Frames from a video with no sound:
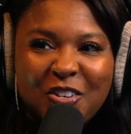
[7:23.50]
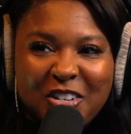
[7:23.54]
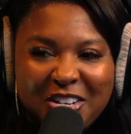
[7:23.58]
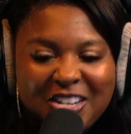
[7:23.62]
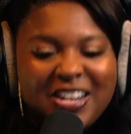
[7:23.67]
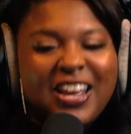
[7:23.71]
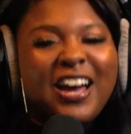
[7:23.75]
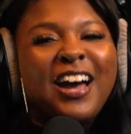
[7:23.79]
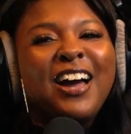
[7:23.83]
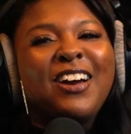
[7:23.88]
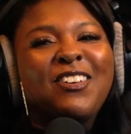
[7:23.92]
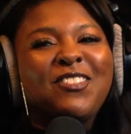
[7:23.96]
did
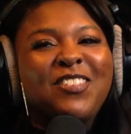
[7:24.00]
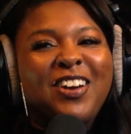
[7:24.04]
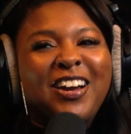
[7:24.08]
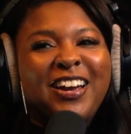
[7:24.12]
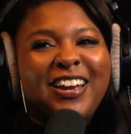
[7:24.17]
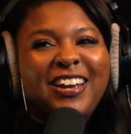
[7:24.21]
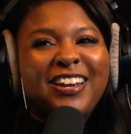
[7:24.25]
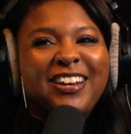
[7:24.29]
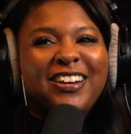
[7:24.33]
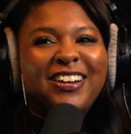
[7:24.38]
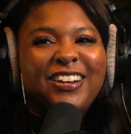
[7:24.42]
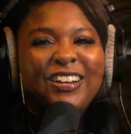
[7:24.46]
not. Right.
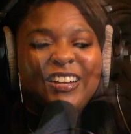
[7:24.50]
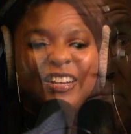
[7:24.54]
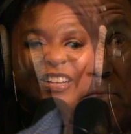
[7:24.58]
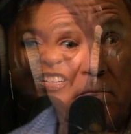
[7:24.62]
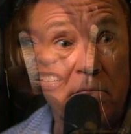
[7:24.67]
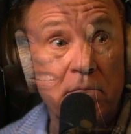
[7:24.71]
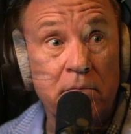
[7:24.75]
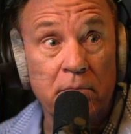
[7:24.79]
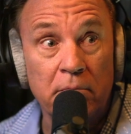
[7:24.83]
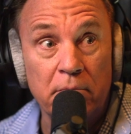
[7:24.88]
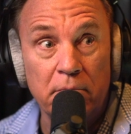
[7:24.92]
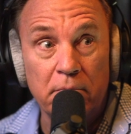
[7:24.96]

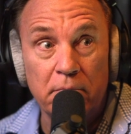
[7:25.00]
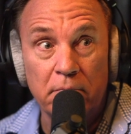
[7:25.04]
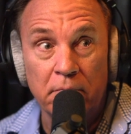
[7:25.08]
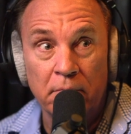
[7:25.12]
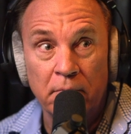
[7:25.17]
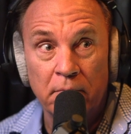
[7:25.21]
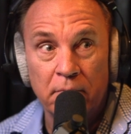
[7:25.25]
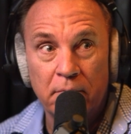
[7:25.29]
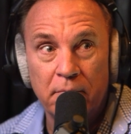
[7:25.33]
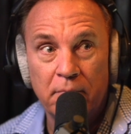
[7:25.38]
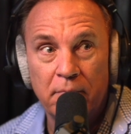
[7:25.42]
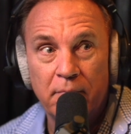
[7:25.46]
Mm-hmm.
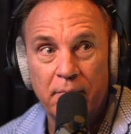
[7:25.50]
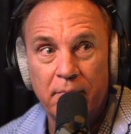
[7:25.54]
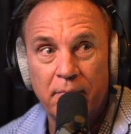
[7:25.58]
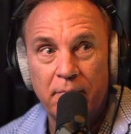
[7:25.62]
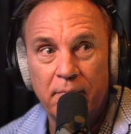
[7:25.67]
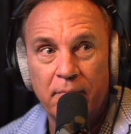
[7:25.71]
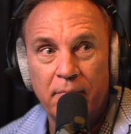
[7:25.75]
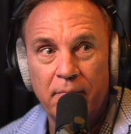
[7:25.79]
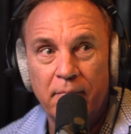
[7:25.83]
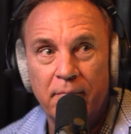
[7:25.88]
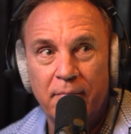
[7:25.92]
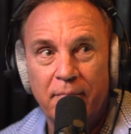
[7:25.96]
Yes,
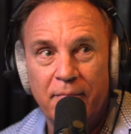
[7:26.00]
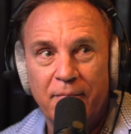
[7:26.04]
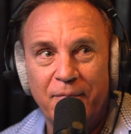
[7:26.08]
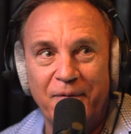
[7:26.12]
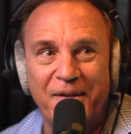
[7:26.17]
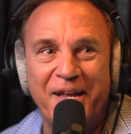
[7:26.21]
you did.